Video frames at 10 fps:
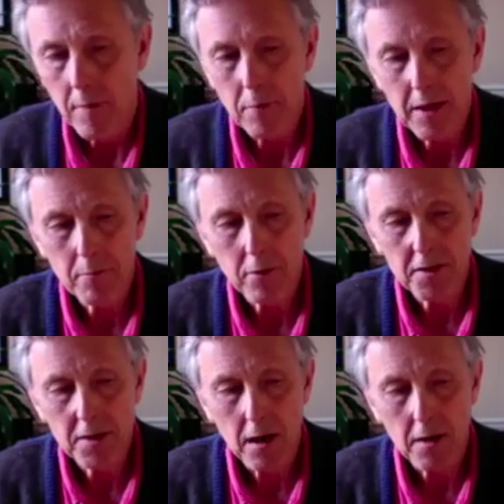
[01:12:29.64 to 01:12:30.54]
People
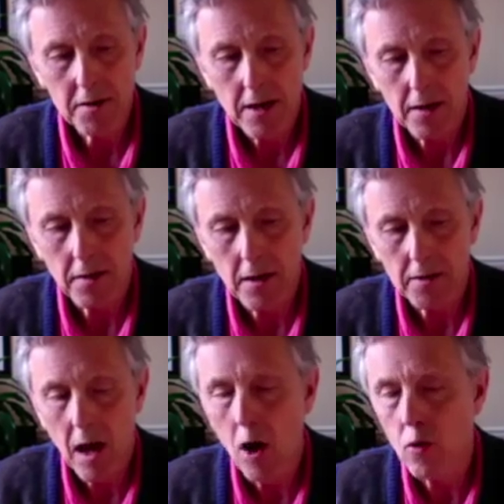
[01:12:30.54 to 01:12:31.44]
start saying
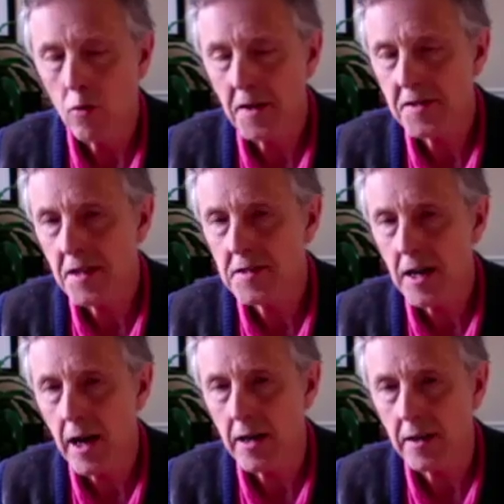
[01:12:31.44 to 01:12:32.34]
things, oh, this is
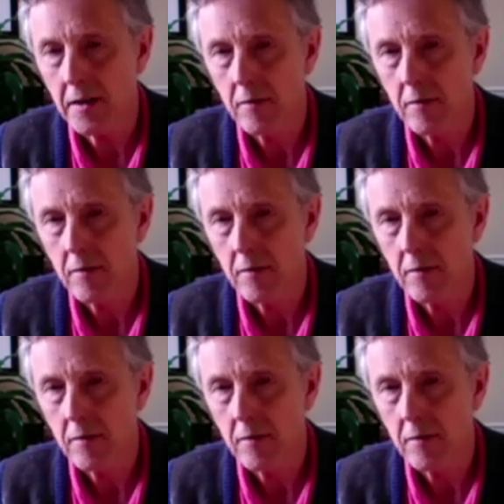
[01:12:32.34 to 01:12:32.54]
like